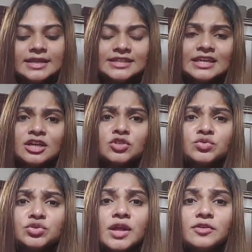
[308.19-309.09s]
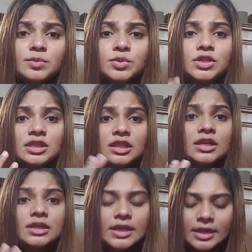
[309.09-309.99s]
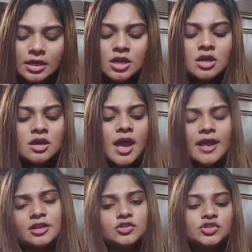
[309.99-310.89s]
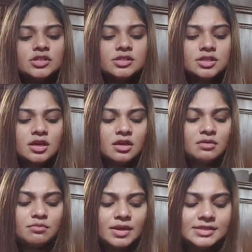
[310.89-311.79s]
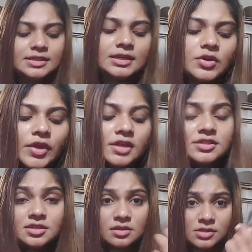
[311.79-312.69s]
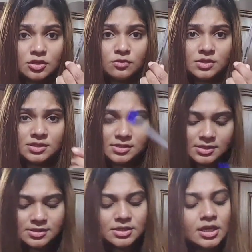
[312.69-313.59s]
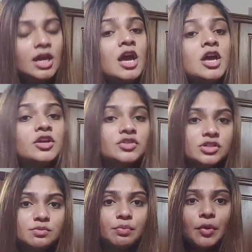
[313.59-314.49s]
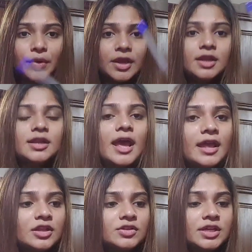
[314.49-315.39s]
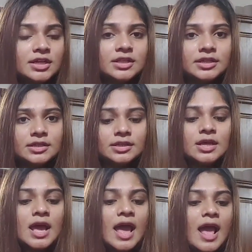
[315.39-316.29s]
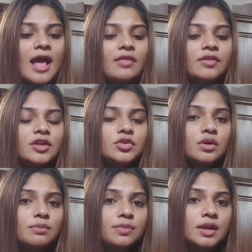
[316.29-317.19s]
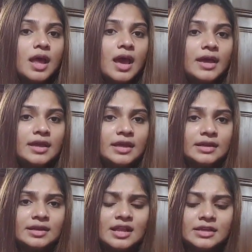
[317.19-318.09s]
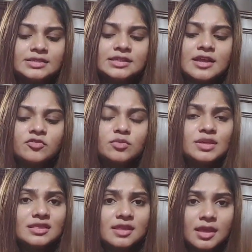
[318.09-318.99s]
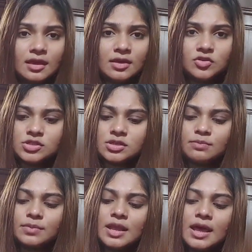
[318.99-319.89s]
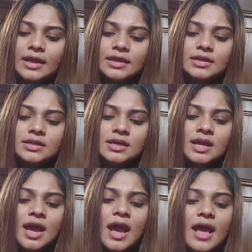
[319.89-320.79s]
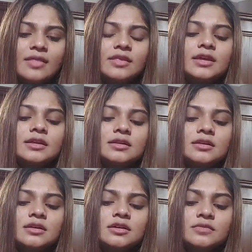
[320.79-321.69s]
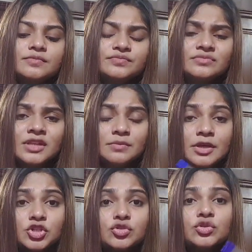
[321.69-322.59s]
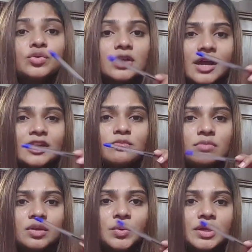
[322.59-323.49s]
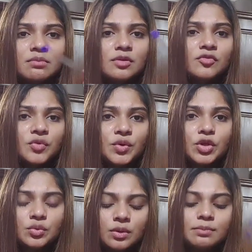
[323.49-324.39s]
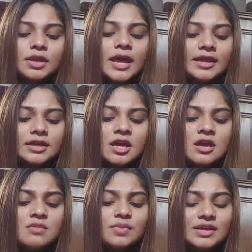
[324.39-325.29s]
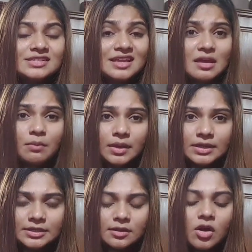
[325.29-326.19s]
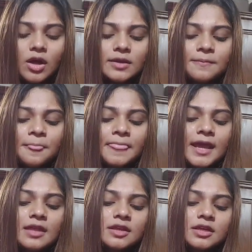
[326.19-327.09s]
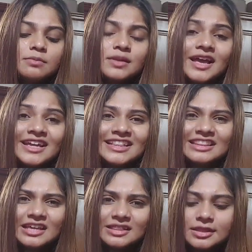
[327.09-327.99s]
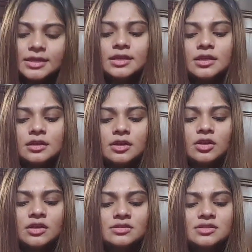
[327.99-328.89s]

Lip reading: I put a thick layer, and we just basically, okay, just assume this is a stick. Just put it and take a little, and then you apply it. It doesn't have to be thick, just apply it, and then make sure you kind of blow it before you apply it, because it can be a little hot. And then apply it thin.